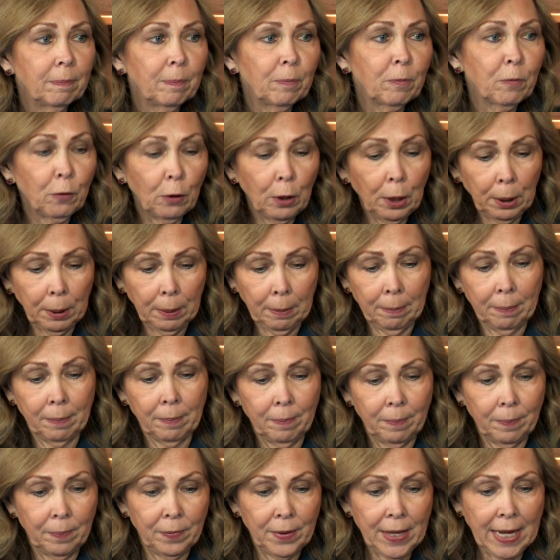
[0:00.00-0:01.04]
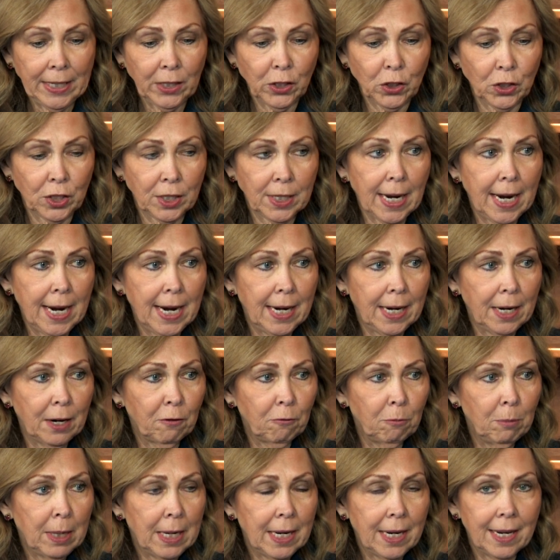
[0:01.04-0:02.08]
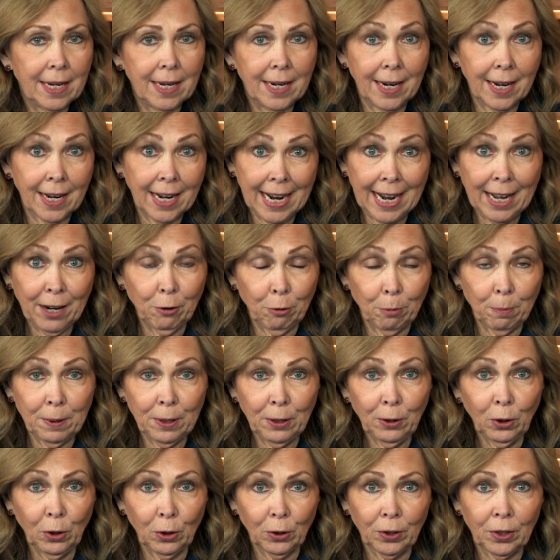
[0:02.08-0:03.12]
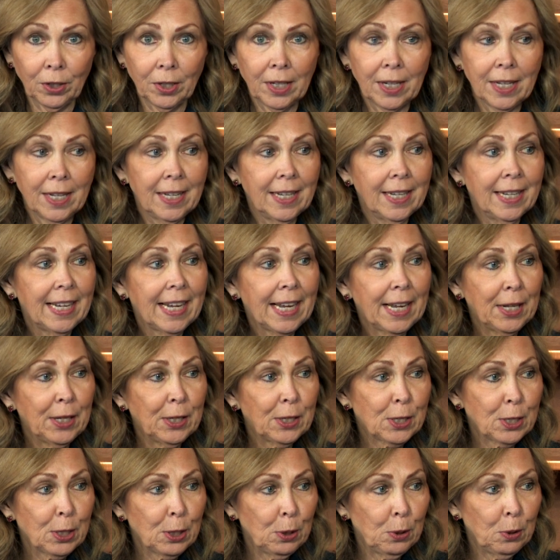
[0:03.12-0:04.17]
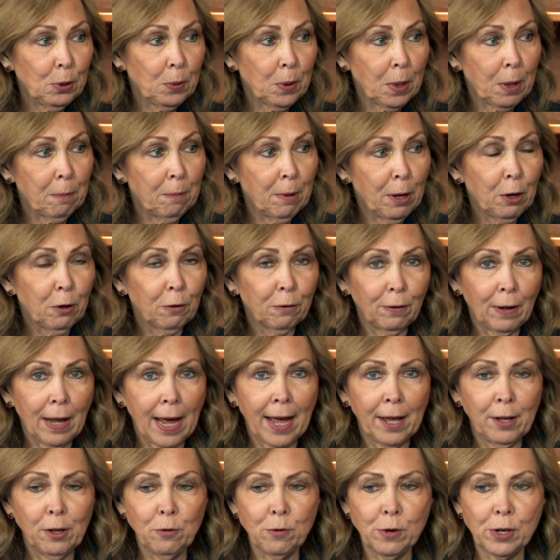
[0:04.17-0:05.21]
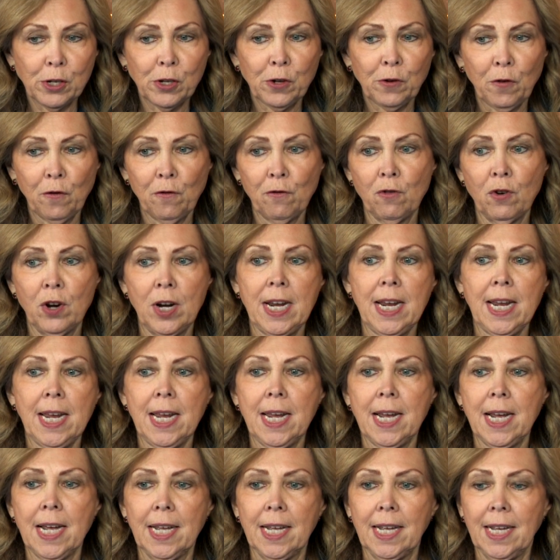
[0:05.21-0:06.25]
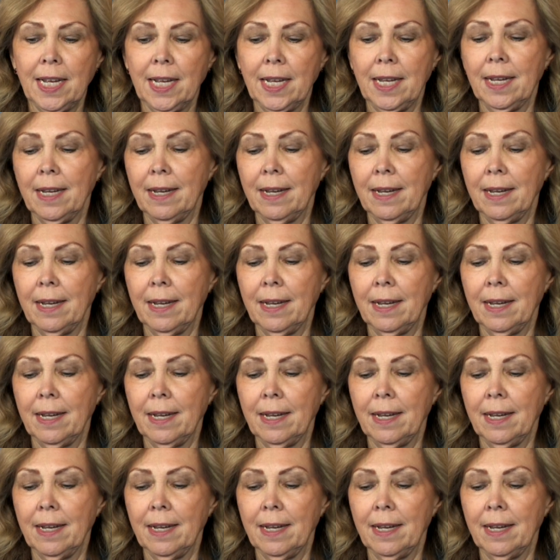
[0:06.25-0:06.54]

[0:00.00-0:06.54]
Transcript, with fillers: from that state of being a caterpillar right. into a butterfly who is free. That's right.